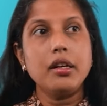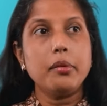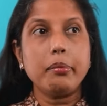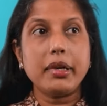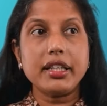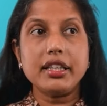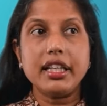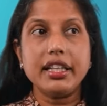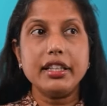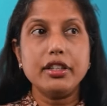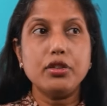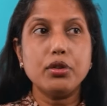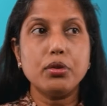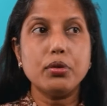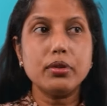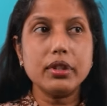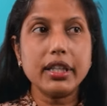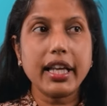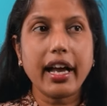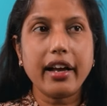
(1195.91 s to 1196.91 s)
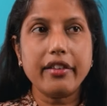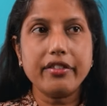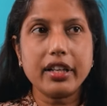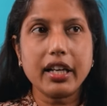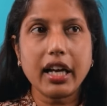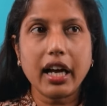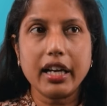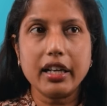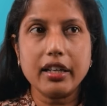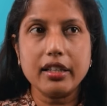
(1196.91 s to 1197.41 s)
but they don't have a
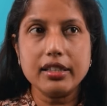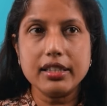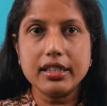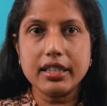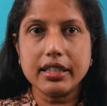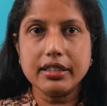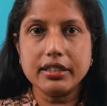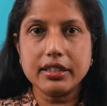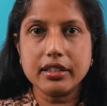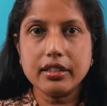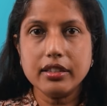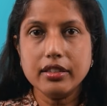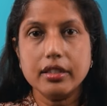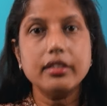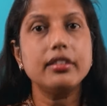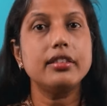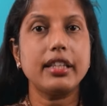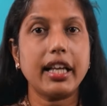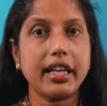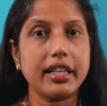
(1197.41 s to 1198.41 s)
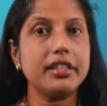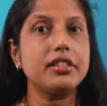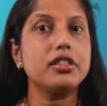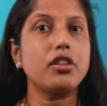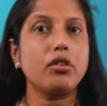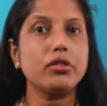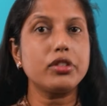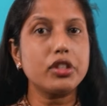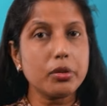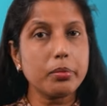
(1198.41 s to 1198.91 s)
chiral center? That is
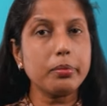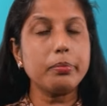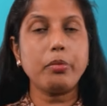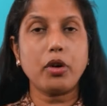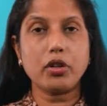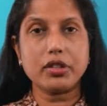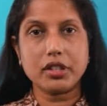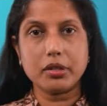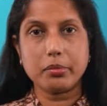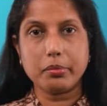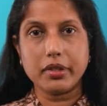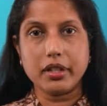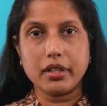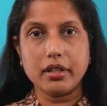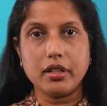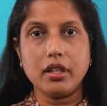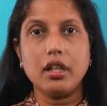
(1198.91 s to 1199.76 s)
also possible.